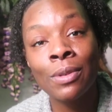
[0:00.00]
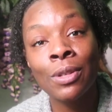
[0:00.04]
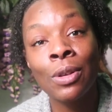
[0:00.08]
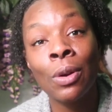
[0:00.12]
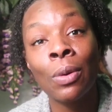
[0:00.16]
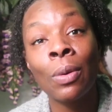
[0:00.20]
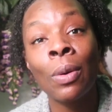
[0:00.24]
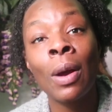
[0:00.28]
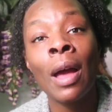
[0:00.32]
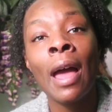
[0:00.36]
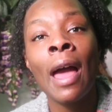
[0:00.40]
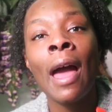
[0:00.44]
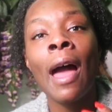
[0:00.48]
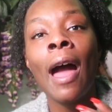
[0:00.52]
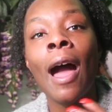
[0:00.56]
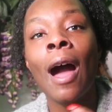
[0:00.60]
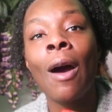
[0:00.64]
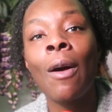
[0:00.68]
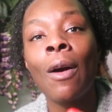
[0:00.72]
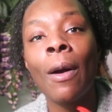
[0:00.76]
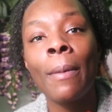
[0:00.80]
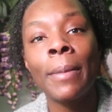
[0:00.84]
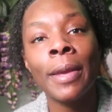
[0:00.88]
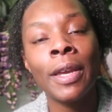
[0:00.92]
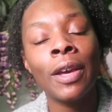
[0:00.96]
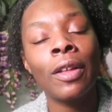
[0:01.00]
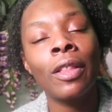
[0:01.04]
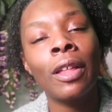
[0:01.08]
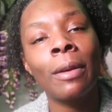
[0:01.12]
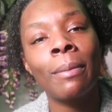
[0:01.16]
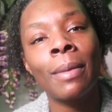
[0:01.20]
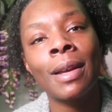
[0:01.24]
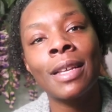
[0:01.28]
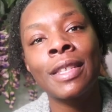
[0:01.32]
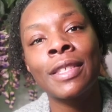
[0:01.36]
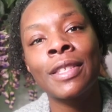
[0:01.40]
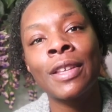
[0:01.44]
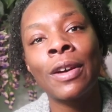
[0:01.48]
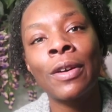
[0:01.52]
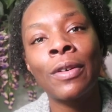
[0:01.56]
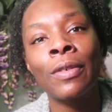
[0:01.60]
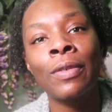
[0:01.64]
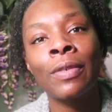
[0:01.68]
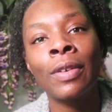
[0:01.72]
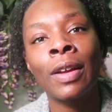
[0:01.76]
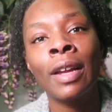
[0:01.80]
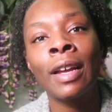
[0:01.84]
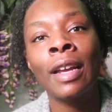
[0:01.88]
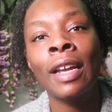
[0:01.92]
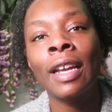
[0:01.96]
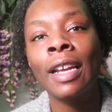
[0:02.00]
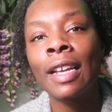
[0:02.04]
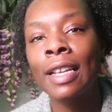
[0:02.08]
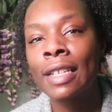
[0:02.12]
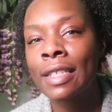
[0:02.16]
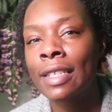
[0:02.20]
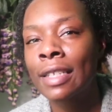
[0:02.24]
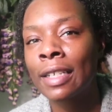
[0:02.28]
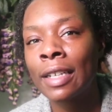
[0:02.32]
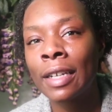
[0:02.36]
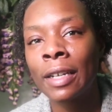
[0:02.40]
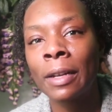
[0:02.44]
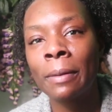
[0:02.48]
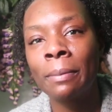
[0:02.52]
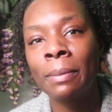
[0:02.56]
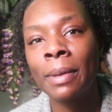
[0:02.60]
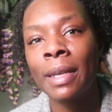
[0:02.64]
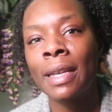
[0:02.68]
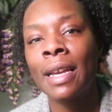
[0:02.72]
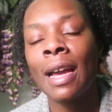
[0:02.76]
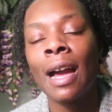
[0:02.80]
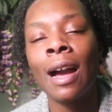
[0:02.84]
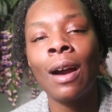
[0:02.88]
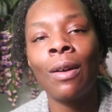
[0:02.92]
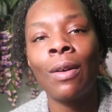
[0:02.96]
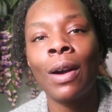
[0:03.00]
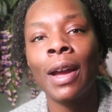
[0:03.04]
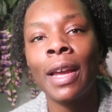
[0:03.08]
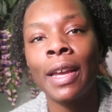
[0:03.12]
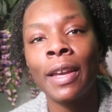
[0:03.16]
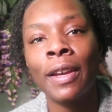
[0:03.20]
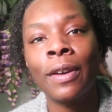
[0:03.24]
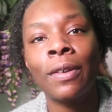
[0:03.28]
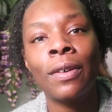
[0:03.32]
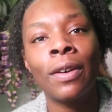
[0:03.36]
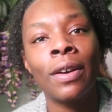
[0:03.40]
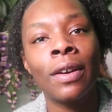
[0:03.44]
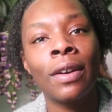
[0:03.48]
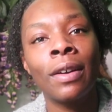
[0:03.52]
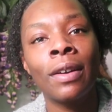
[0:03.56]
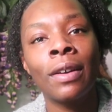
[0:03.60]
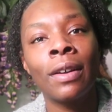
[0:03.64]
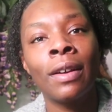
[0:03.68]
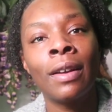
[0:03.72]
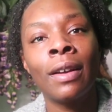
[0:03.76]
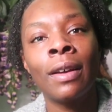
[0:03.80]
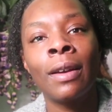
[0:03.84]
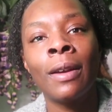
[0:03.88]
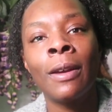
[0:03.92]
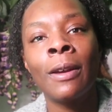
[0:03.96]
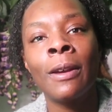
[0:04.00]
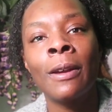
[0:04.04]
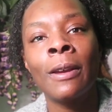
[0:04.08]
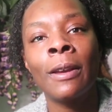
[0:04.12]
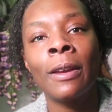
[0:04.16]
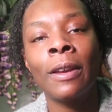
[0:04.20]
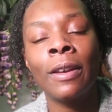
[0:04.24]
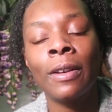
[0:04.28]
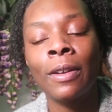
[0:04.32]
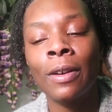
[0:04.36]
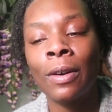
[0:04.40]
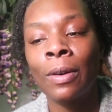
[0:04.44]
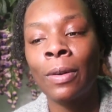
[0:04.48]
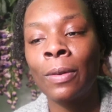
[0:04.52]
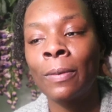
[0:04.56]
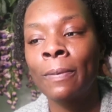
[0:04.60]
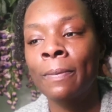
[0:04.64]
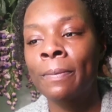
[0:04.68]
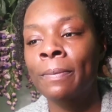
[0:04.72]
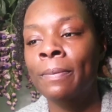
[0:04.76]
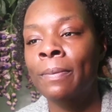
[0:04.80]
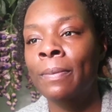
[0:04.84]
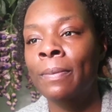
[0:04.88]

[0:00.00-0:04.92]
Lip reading: So how I'm healing myself isn't going to be how I heal her. You know,